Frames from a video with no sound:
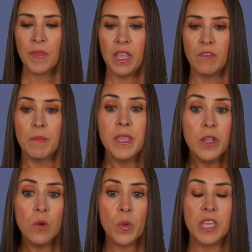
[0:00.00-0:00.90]
And from
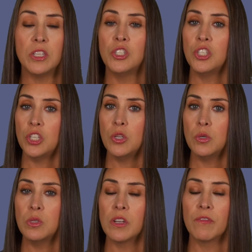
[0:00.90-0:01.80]
here, we can
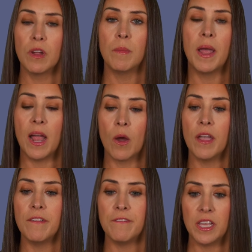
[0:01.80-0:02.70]
choose from our
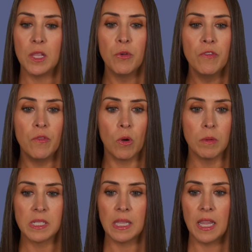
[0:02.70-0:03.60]
available
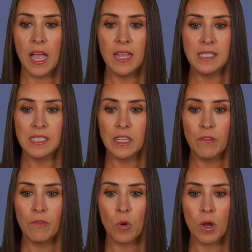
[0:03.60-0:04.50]
forms, lots of
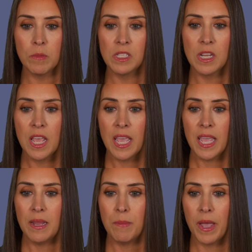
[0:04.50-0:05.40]
forms
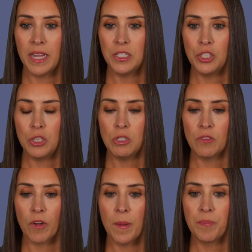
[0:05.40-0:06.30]
in mind to choose
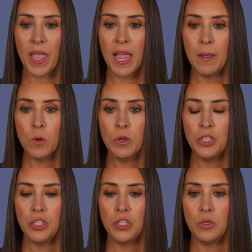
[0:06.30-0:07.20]
from. I'm going to
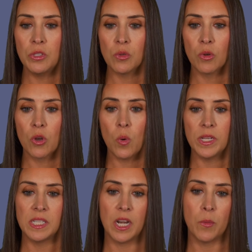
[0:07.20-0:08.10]
choose the
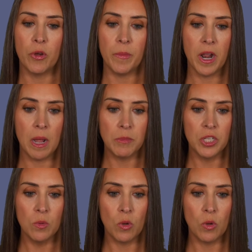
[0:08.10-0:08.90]
request an appointment option.